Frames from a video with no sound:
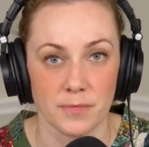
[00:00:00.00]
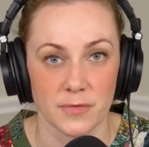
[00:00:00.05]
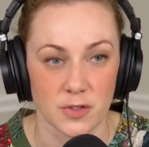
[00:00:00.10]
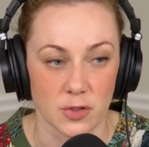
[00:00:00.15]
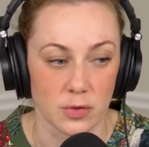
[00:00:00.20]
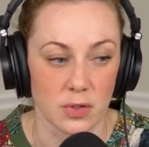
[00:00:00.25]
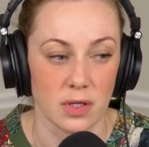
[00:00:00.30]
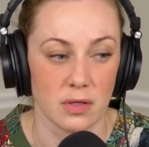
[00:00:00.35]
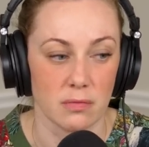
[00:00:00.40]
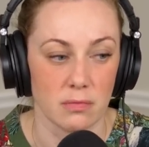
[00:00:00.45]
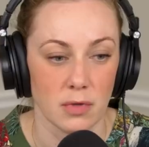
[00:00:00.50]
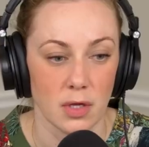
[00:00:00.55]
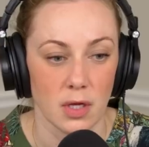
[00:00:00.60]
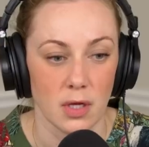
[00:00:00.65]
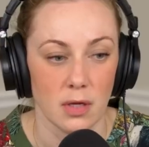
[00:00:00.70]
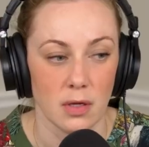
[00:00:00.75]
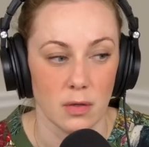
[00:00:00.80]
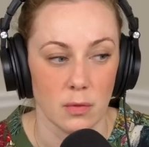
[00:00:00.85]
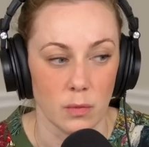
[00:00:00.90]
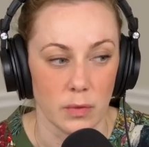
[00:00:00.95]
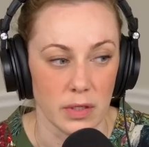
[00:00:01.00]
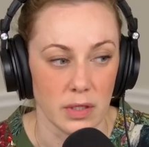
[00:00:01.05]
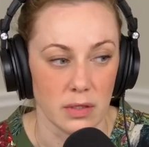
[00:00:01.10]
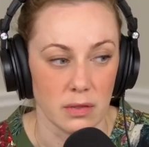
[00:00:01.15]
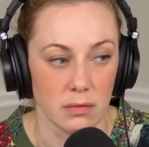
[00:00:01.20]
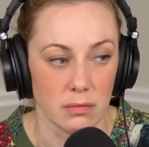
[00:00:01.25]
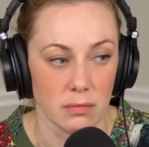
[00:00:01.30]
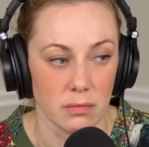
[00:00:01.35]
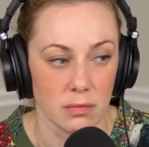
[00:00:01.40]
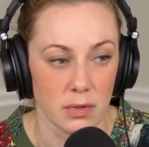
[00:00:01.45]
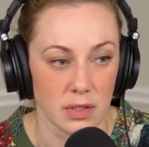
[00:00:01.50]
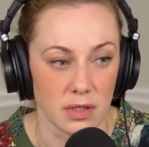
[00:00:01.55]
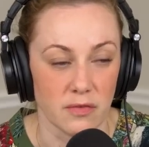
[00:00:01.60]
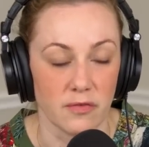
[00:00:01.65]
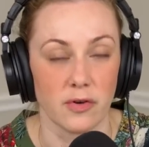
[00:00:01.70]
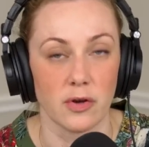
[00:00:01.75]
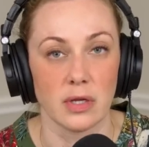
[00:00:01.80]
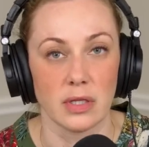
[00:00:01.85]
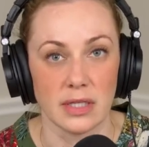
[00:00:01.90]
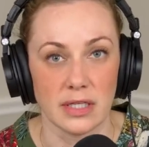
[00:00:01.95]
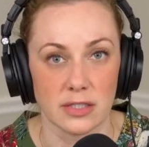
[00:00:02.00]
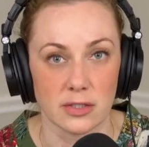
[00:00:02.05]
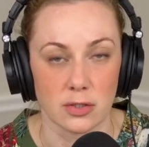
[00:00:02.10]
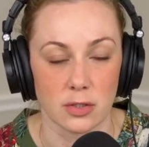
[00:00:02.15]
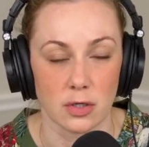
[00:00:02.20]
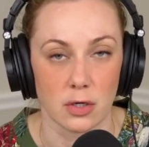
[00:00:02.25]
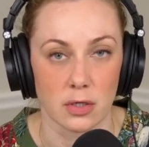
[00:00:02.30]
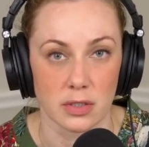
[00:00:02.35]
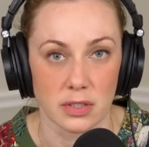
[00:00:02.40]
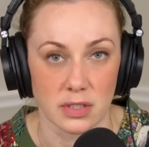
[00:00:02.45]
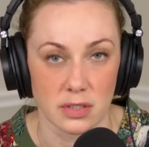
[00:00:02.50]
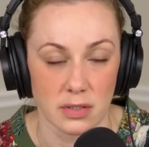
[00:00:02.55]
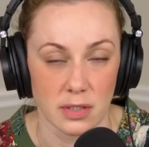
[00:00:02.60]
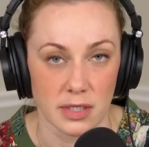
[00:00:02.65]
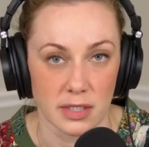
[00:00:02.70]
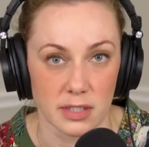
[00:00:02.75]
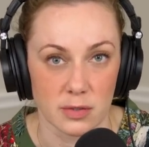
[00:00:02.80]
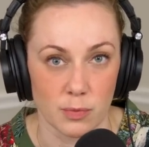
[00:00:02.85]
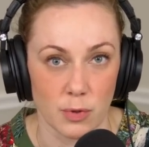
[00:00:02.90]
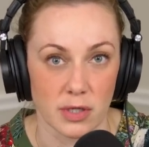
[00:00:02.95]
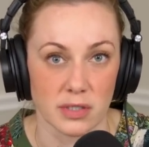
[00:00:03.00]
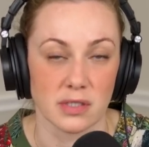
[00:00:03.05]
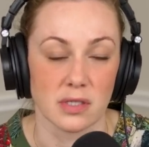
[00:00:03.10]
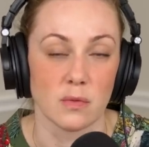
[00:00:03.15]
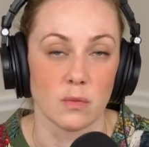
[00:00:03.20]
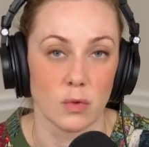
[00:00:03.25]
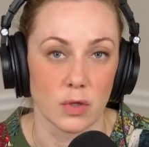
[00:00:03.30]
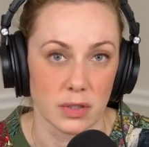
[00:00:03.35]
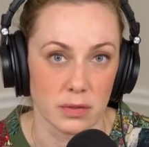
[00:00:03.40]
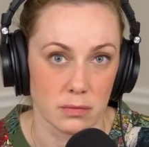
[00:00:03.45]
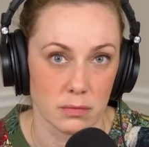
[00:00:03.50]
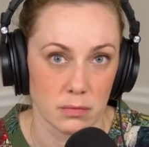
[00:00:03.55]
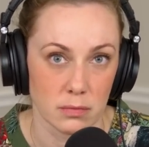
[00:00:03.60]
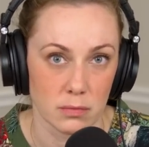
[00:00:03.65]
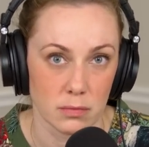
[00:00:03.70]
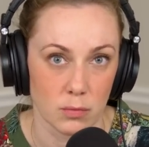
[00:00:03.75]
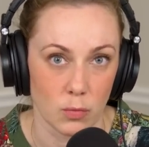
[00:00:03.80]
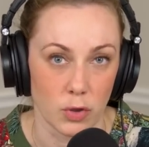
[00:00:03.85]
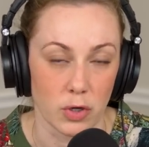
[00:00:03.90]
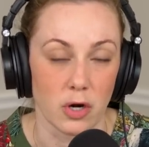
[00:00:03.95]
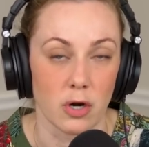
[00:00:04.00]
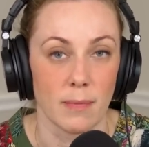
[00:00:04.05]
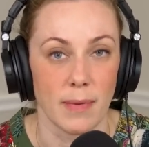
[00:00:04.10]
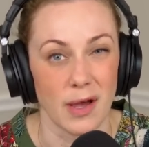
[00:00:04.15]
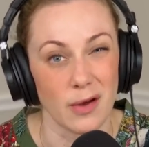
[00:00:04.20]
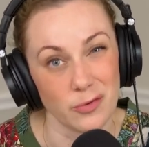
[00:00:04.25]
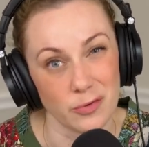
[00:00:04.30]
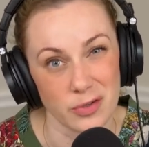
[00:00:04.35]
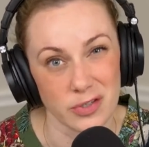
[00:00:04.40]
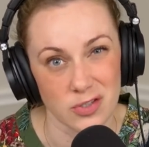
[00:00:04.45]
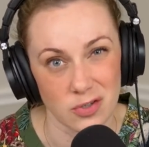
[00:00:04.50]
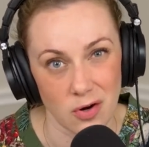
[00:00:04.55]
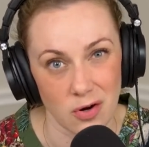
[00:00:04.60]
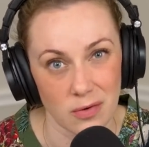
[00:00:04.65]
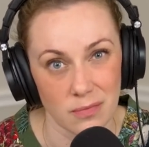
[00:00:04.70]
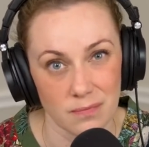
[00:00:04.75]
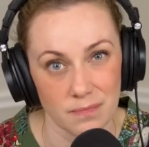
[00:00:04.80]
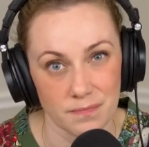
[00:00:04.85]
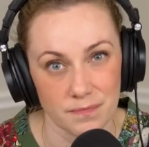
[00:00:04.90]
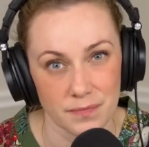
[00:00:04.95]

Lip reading: so that we, at the very least, are expressing what our boundaries are.